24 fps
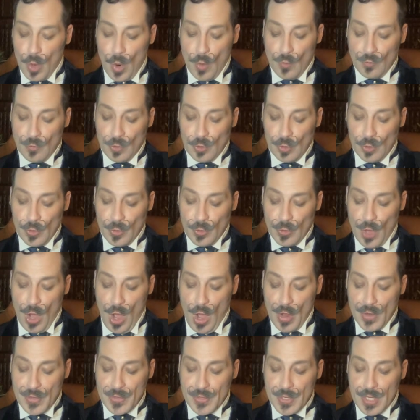over her
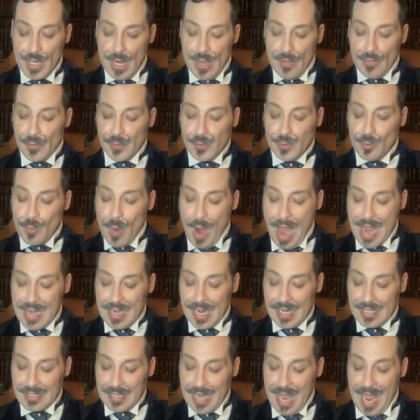thoughts. The
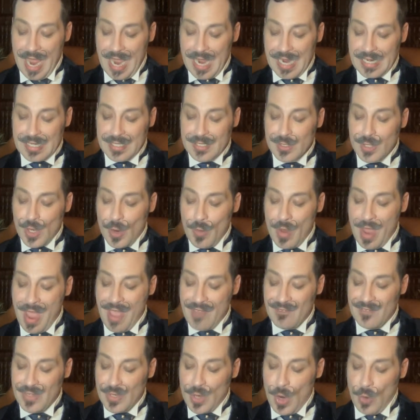twilight lies so
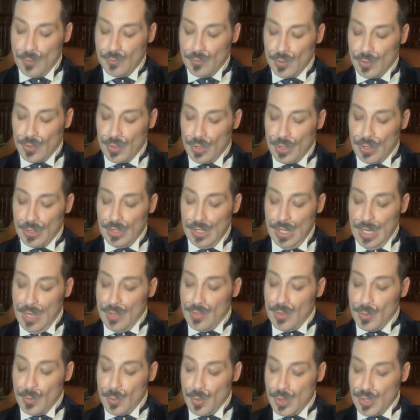heavy over her,
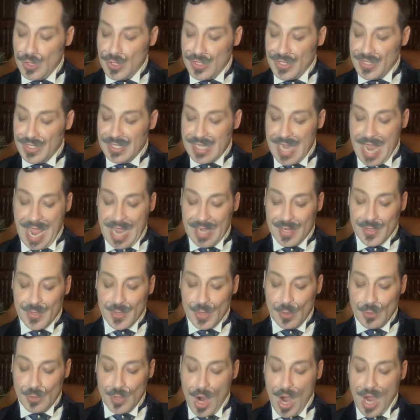the wood stands
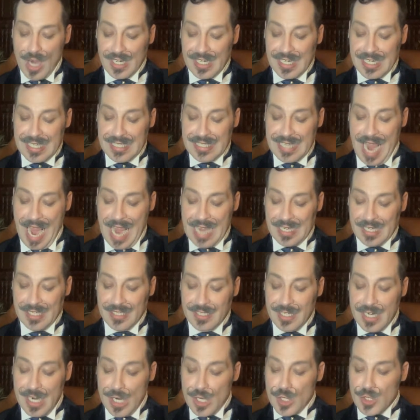so dark and
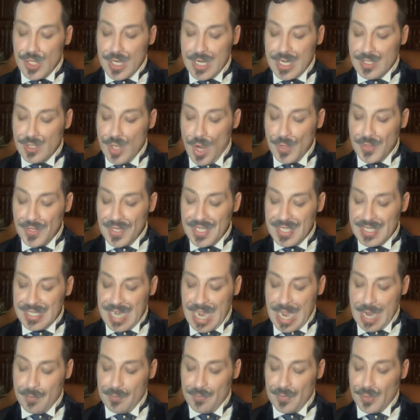silent, she cannot
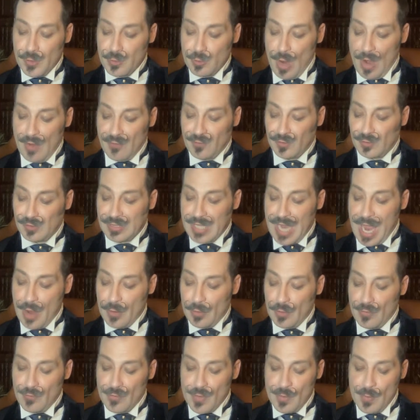escape the dreadful
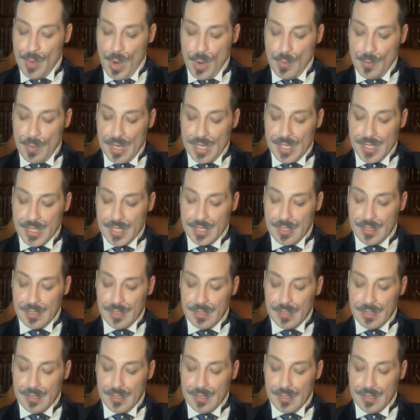terror of the moment.